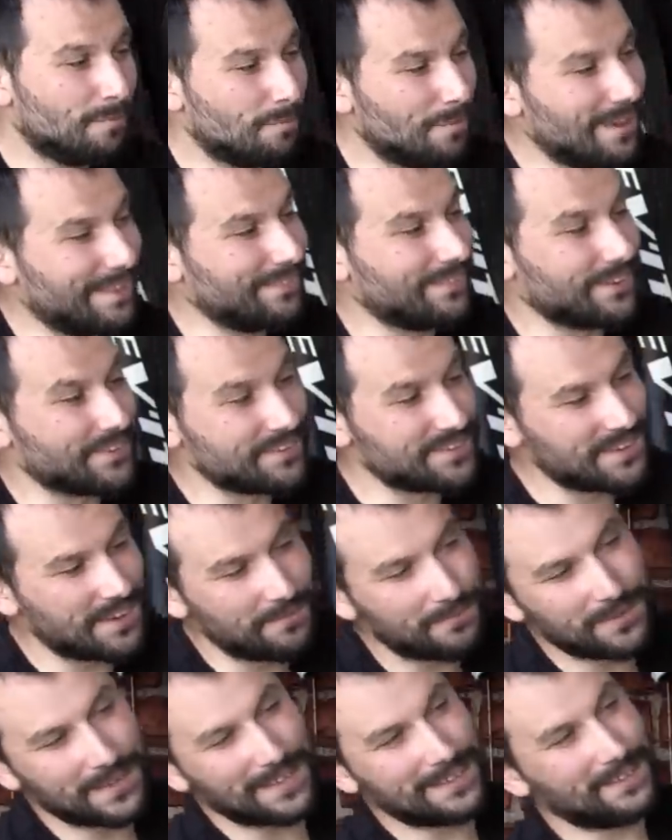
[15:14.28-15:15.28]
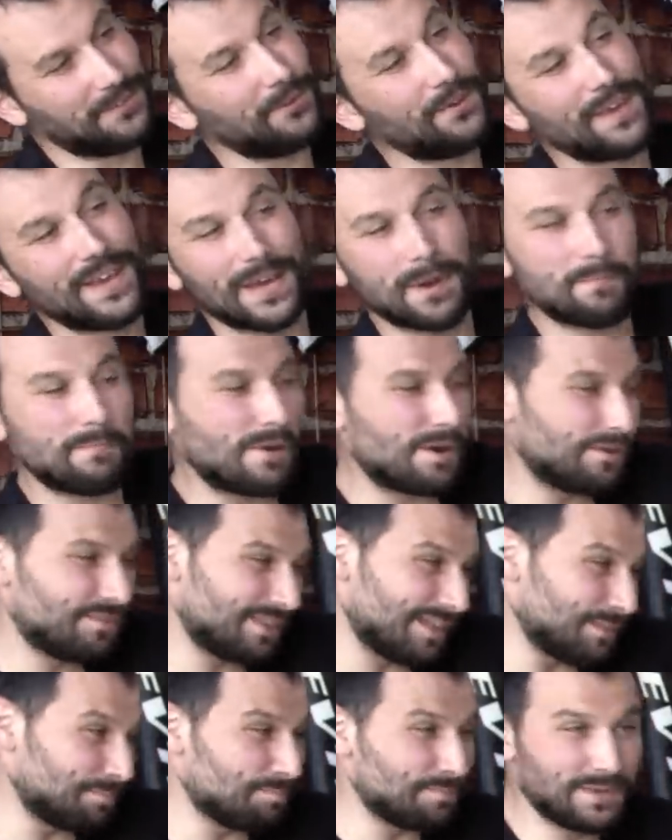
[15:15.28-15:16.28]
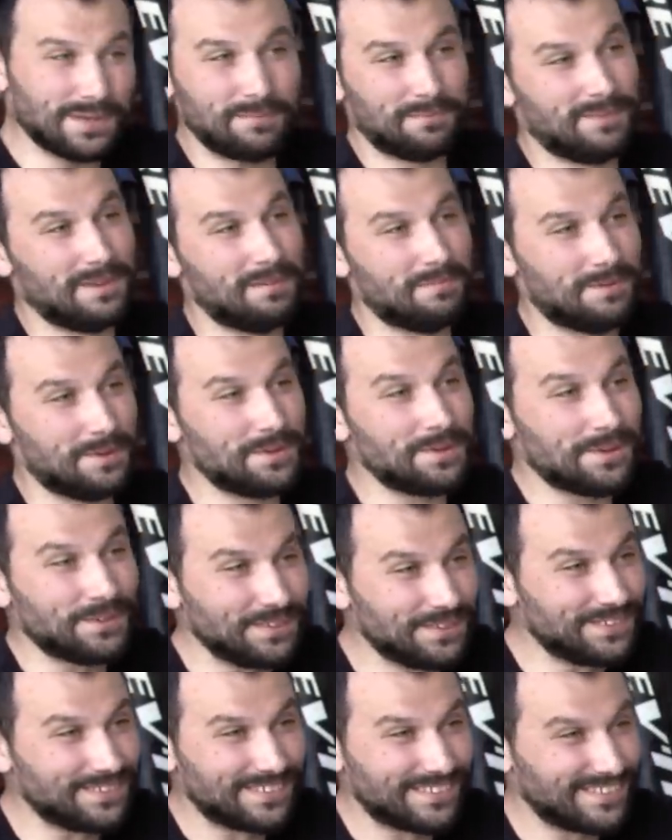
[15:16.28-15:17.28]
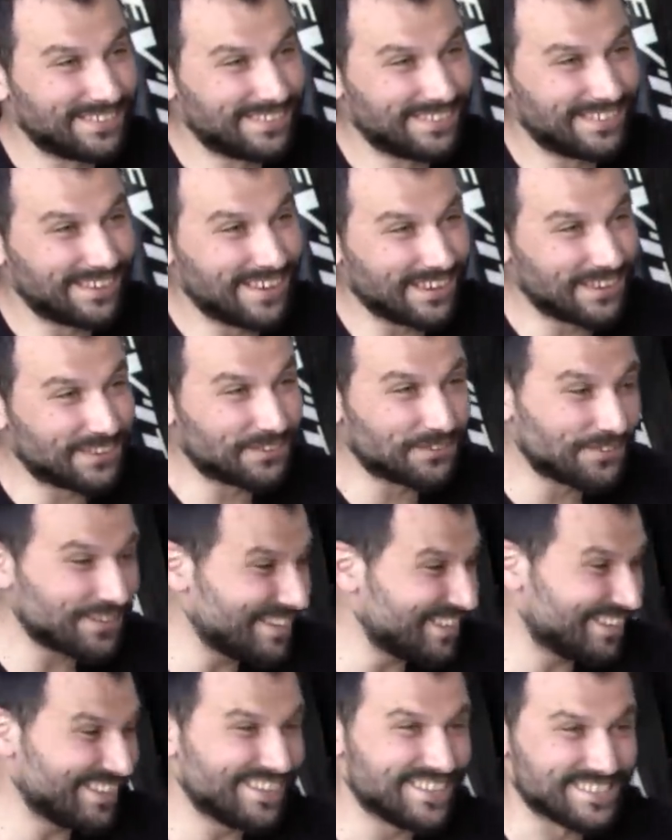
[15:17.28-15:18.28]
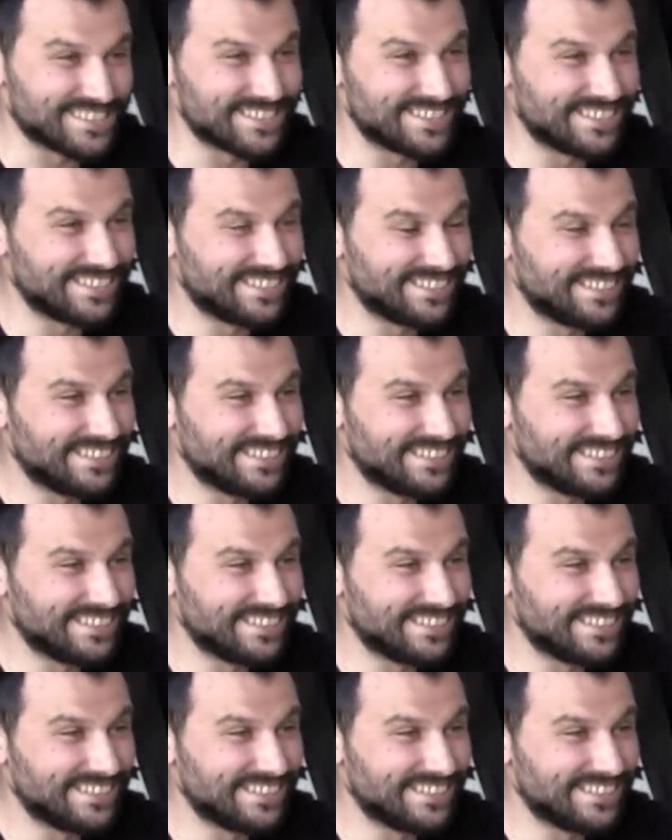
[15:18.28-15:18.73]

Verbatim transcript: Man, there's something annoying about that BMW. It really is.